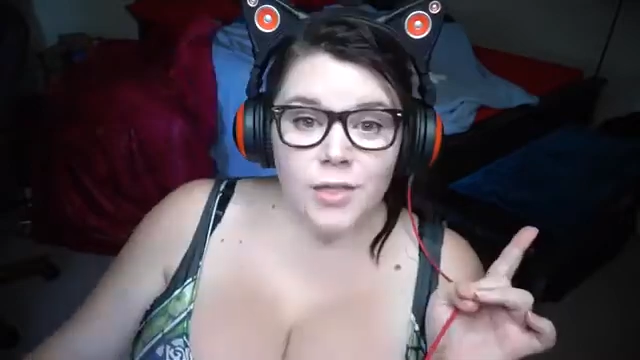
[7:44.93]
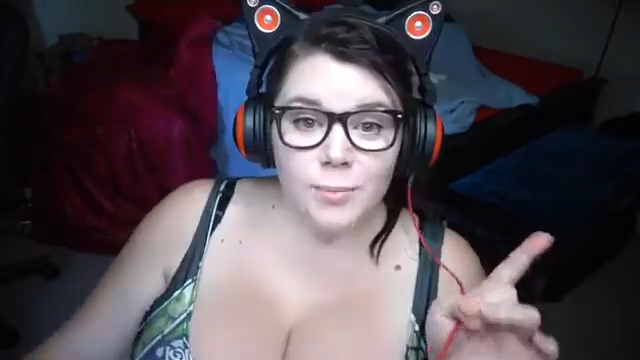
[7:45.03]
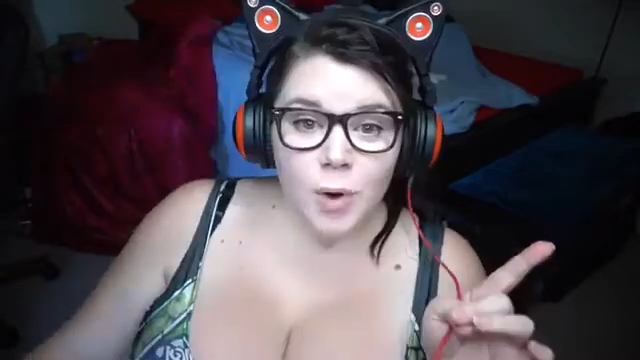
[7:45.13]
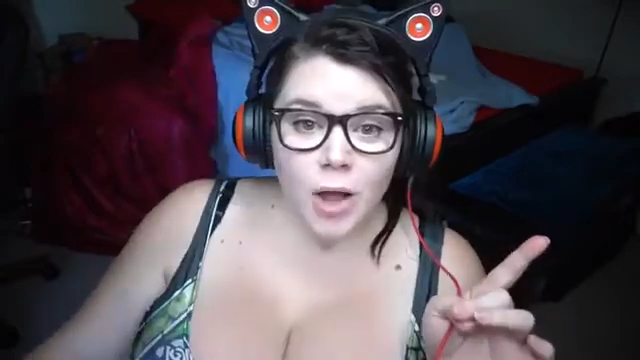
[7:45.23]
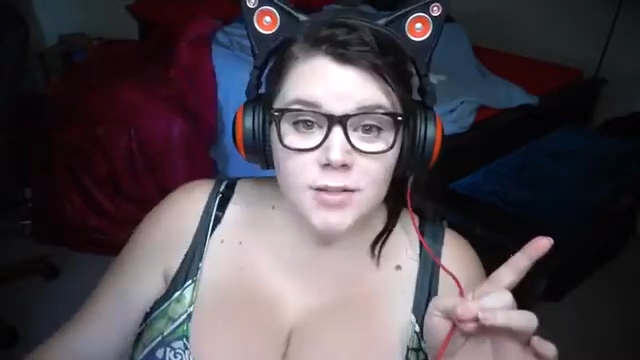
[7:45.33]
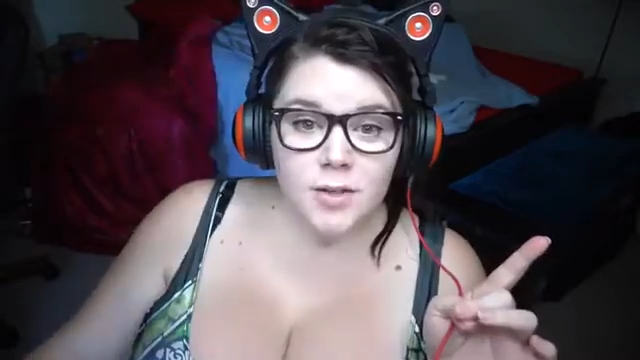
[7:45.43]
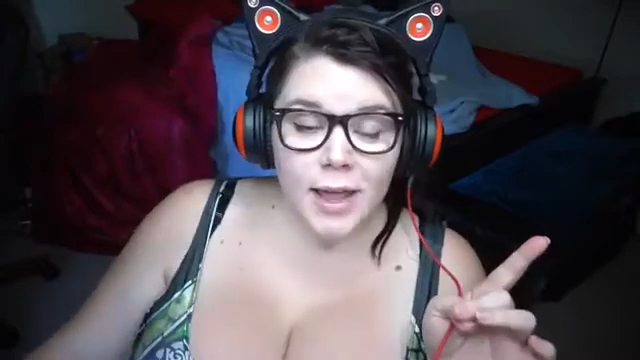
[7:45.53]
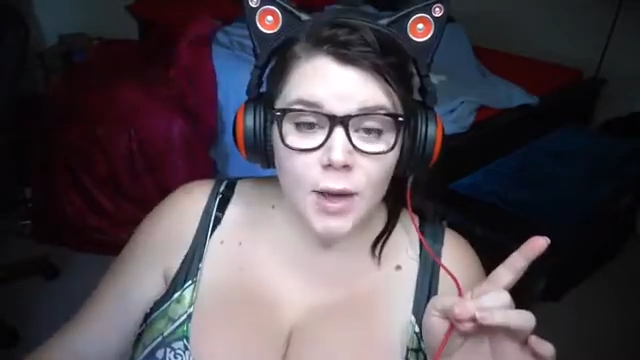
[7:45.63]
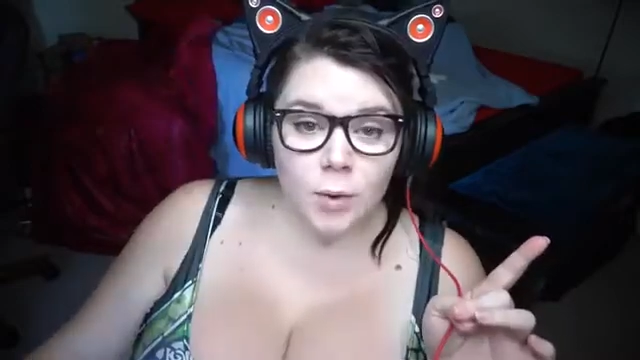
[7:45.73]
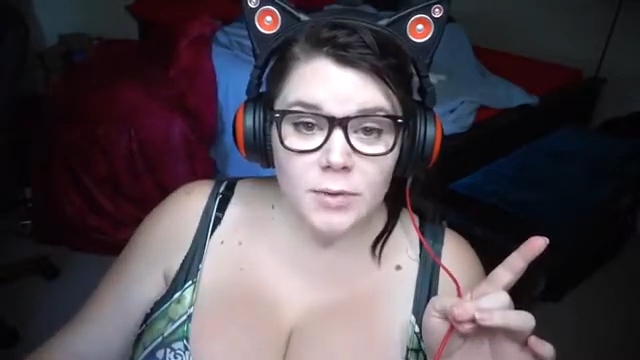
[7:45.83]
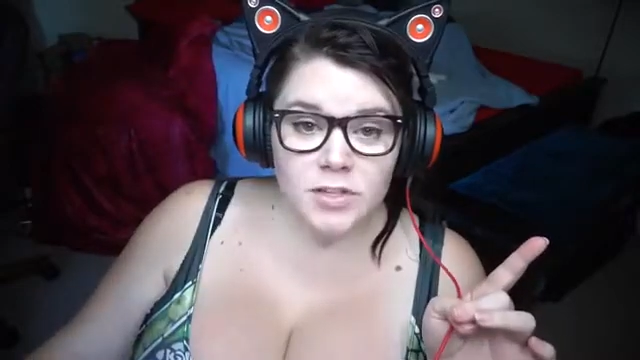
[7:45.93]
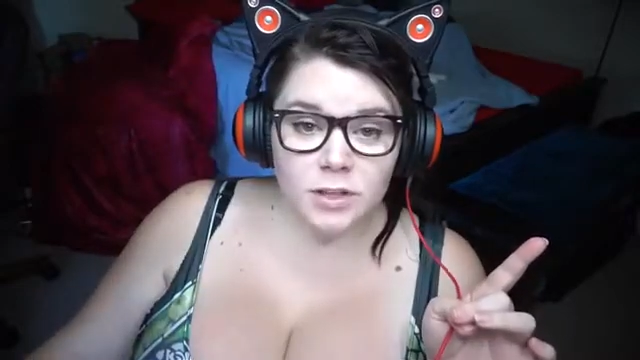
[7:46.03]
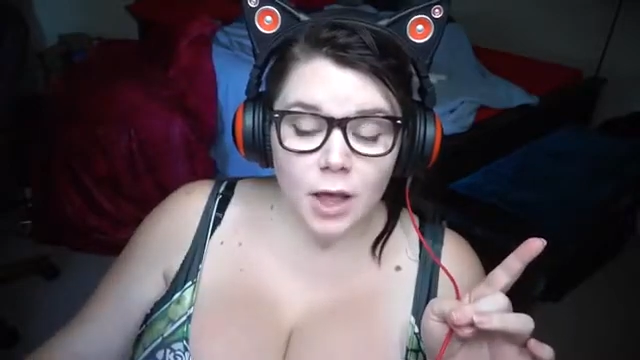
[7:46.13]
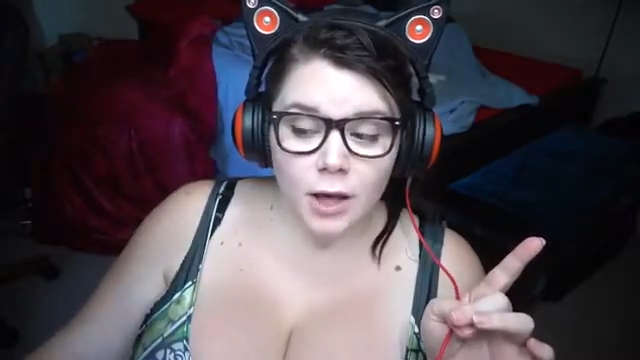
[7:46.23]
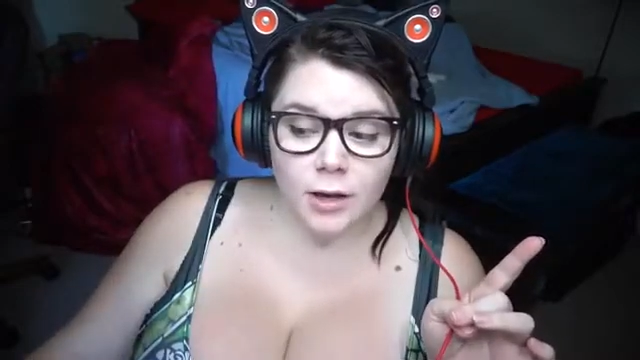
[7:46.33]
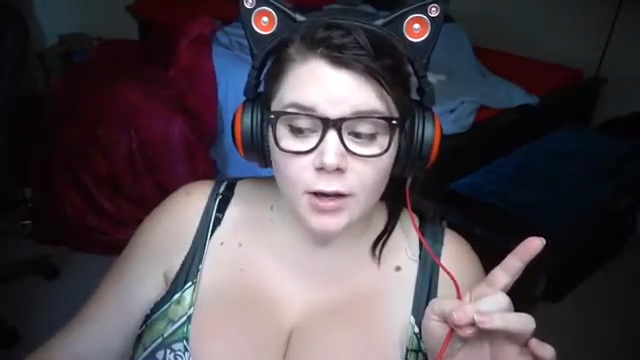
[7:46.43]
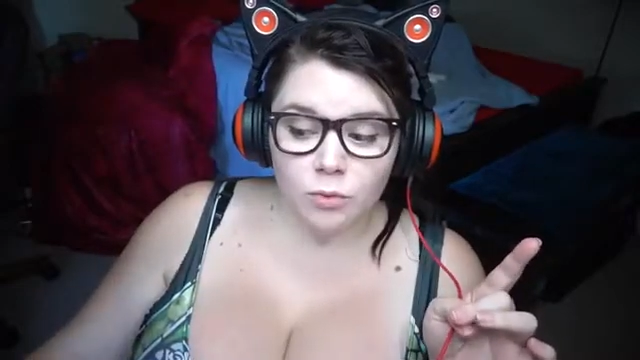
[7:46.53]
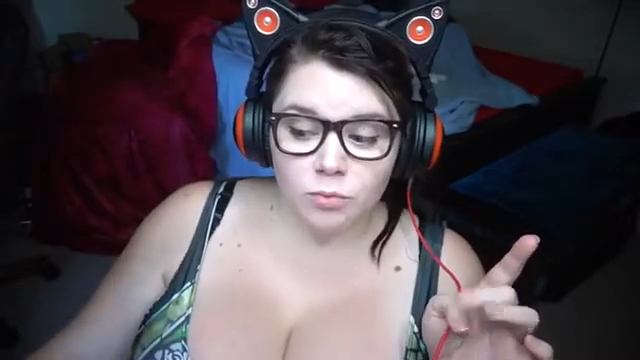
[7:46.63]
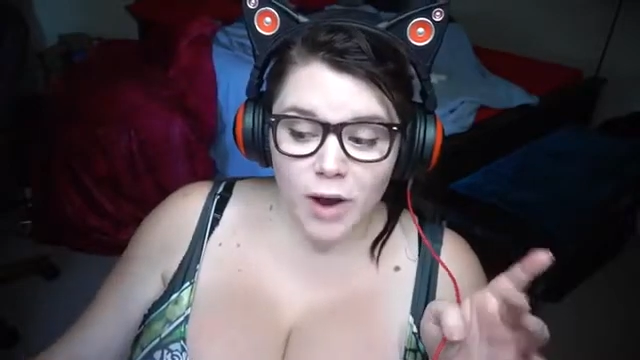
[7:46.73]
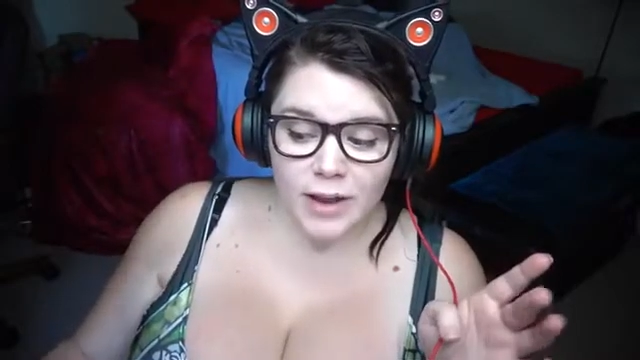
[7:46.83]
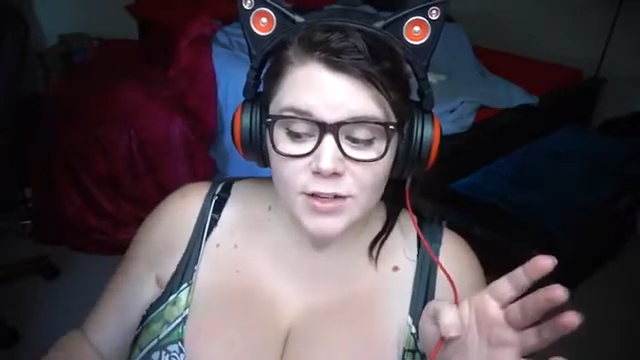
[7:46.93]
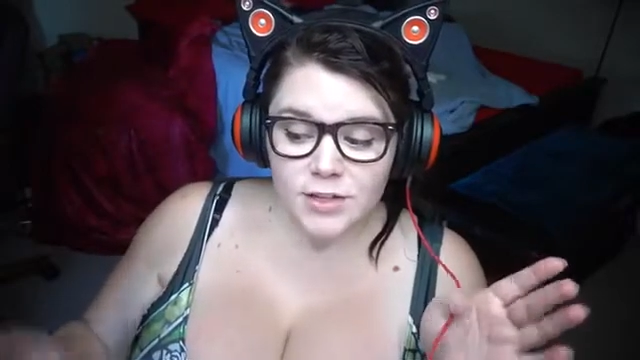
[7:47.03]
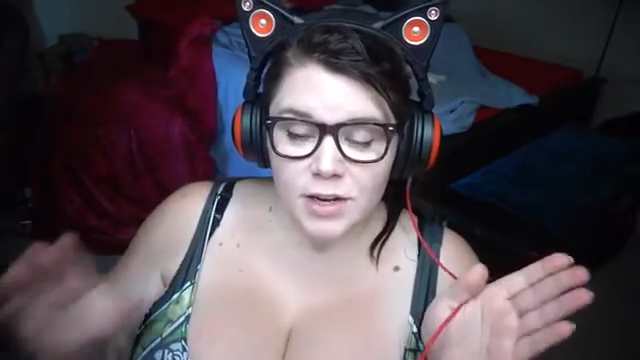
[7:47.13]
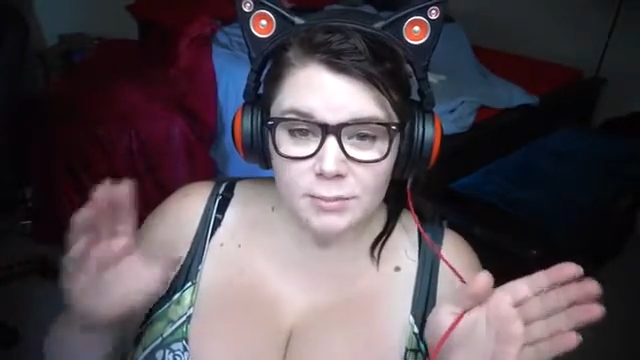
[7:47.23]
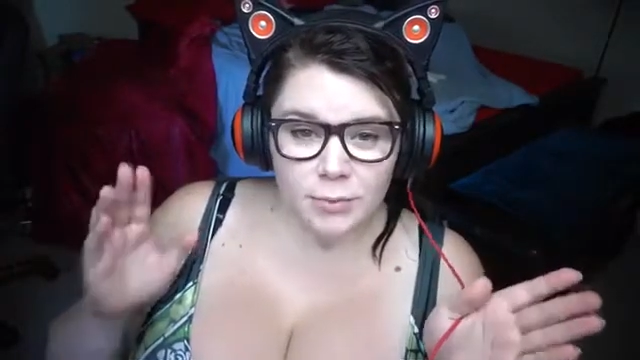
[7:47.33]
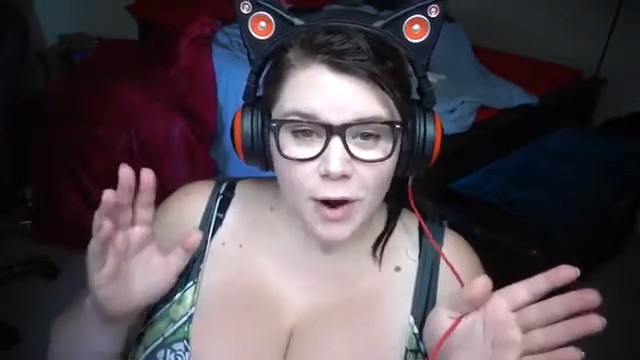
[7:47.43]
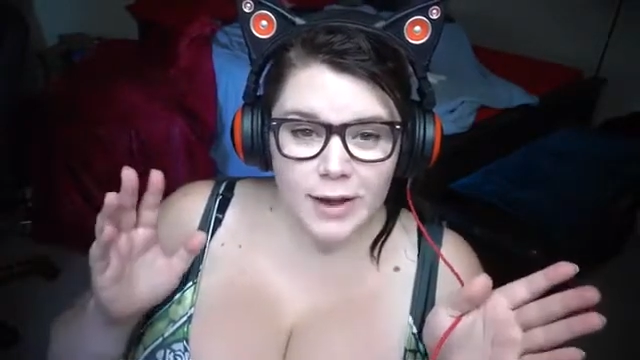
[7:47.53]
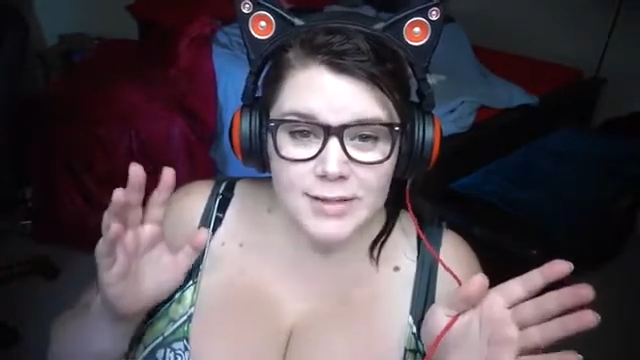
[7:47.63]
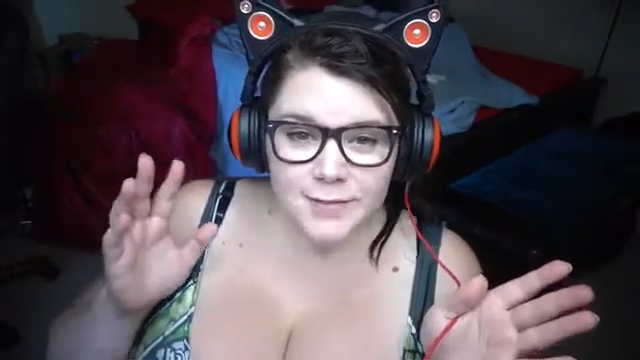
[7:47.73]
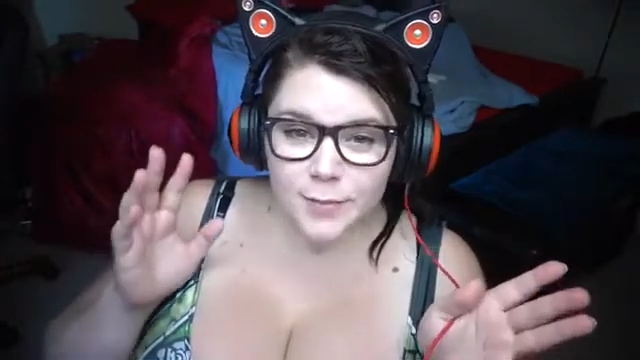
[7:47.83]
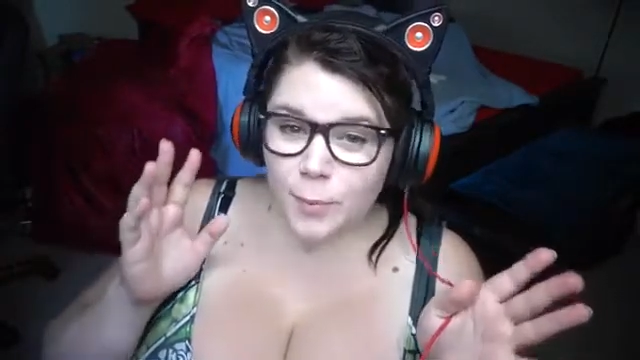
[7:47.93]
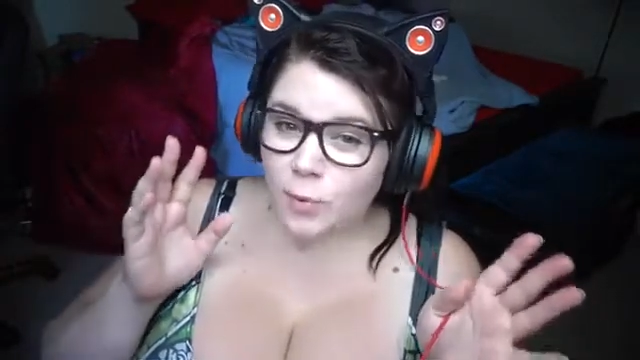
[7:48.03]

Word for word: The bras on Ewa Michalak range in price from